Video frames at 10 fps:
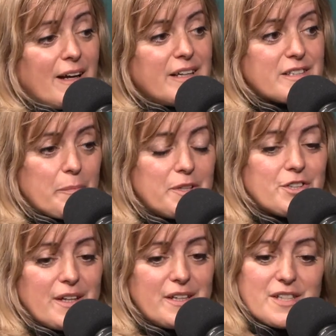He's
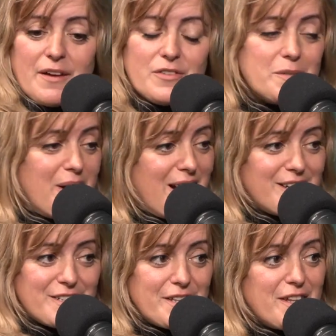capitulated to every
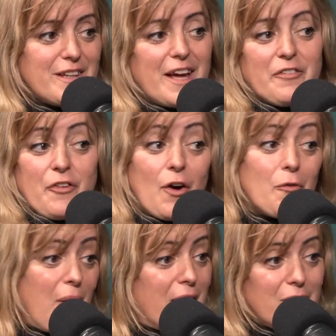demand that the like far
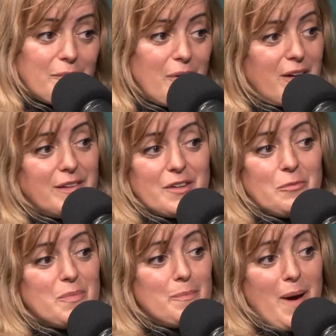right
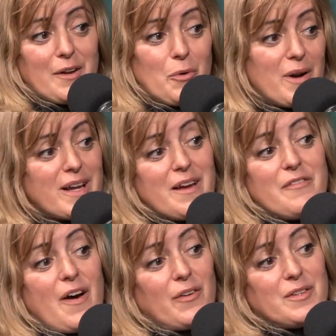little minority
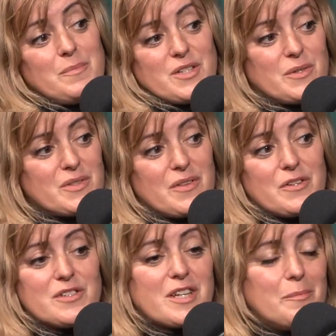have held him to. So they're
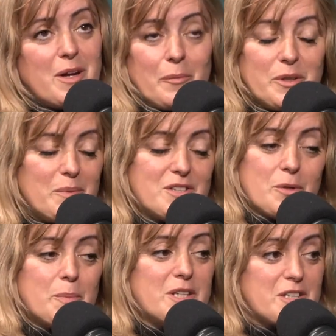just going to be able to be
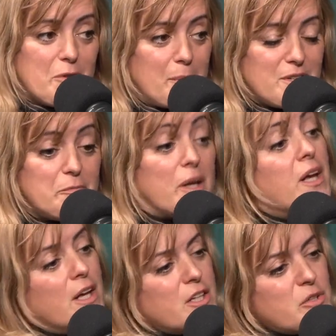super disruptive. But
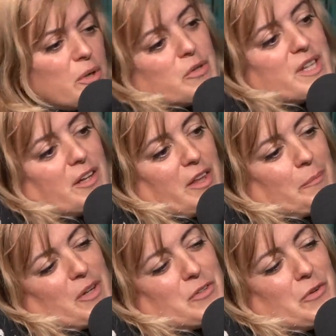so what you're saying, like,
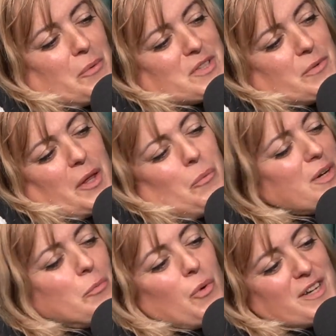but you don't know what's going. Like,
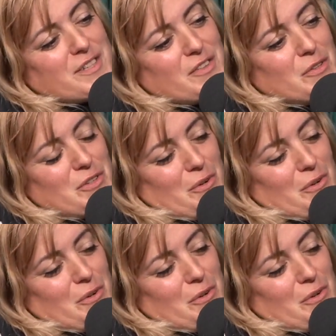what is it that you don't know?